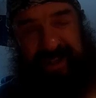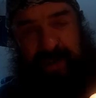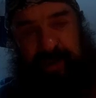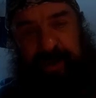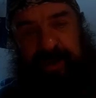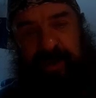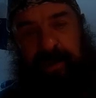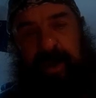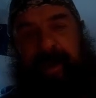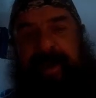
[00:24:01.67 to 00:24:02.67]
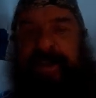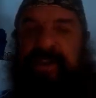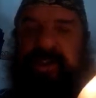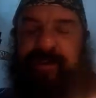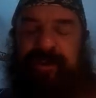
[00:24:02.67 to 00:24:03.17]
to the hook. So it
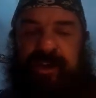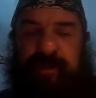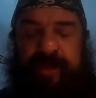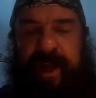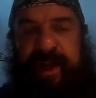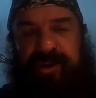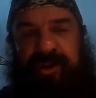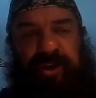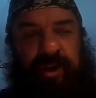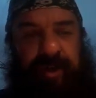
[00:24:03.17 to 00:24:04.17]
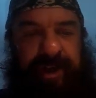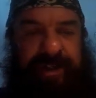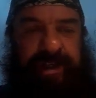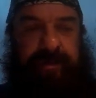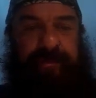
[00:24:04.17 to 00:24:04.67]
just gives you extra
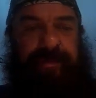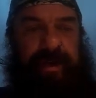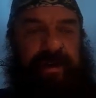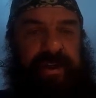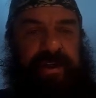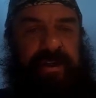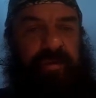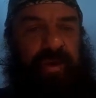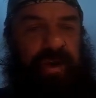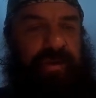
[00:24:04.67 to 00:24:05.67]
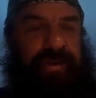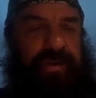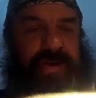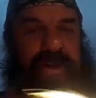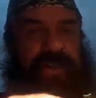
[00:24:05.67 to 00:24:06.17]
durability. Okay, so what I'll do is